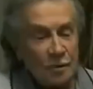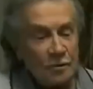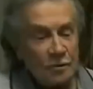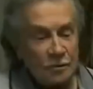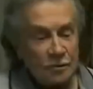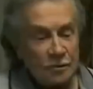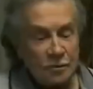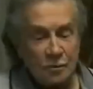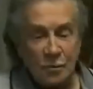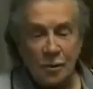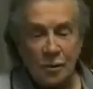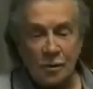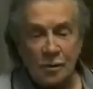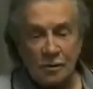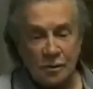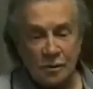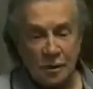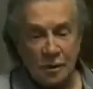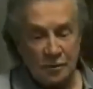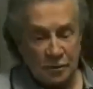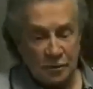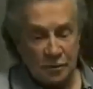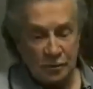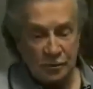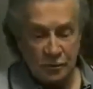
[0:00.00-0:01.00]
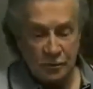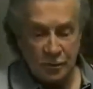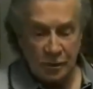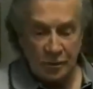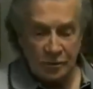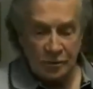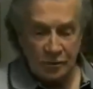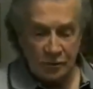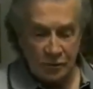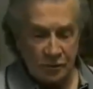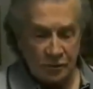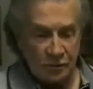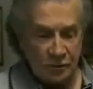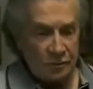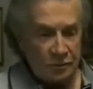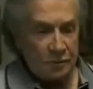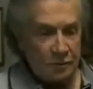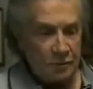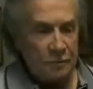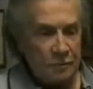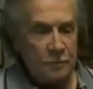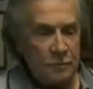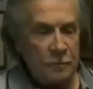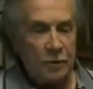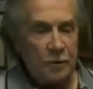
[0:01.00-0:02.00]
one of the smaller demonstrations,
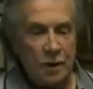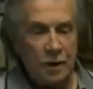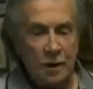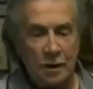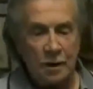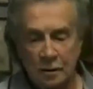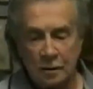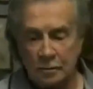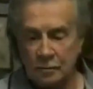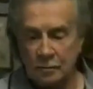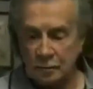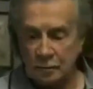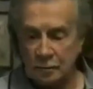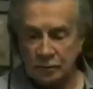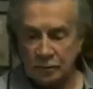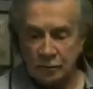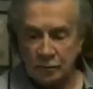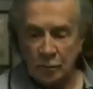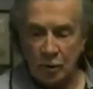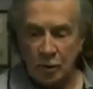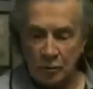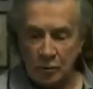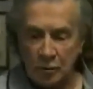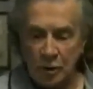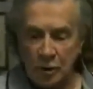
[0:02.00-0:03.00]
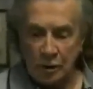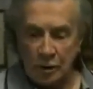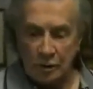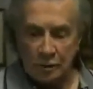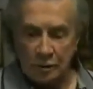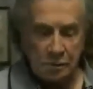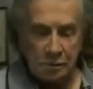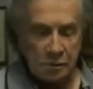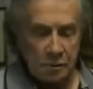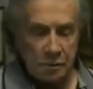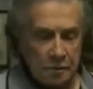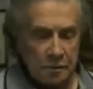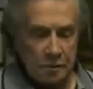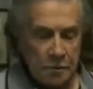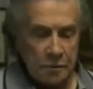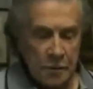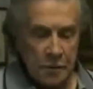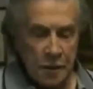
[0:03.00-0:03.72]
we had a small model,